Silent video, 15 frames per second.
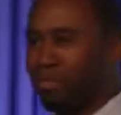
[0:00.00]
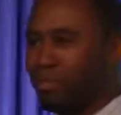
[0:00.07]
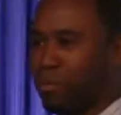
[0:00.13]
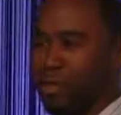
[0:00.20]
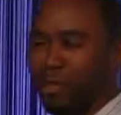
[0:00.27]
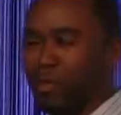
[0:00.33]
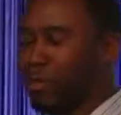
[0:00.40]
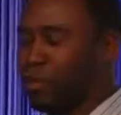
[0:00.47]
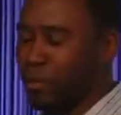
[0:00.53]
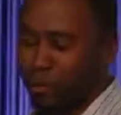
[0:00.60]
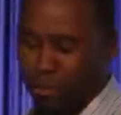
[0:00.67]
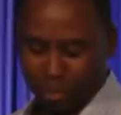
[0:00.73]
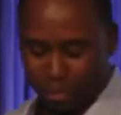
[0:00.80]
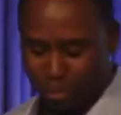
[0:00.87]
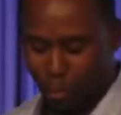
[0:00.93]
which ones
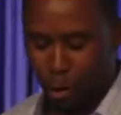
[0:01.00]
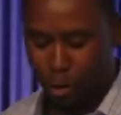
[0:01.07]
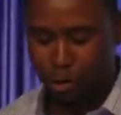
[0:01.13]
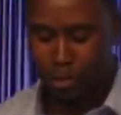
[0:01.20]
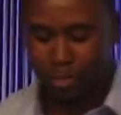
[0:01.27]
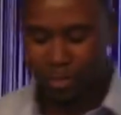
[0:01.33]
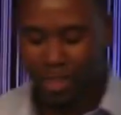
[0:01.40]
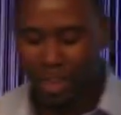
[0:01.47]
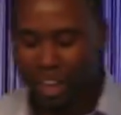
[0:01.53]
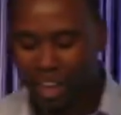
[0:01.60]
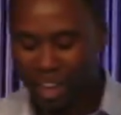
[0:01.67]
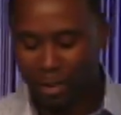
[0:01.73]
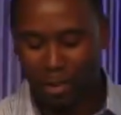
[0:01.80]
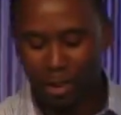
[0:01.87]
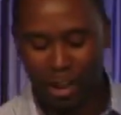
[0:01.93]
are worse,
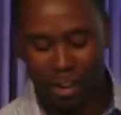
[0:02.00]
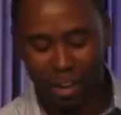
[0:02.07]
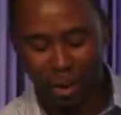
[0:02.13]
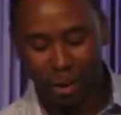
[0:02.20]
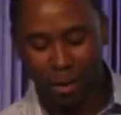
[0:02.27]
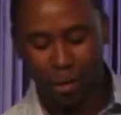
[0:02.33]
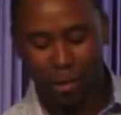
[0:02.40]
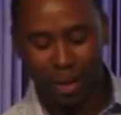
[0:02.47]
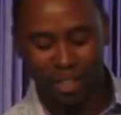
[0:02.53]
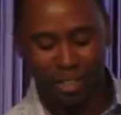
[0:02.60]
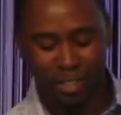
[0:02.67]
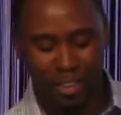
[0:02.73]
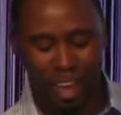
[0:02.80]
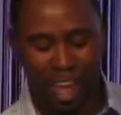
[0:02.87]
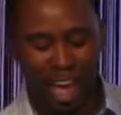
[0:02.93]
and you color code it
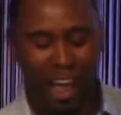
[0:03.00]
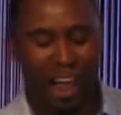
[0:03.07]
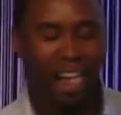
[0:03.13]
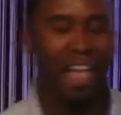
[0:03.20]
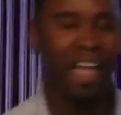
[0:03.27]
based on that.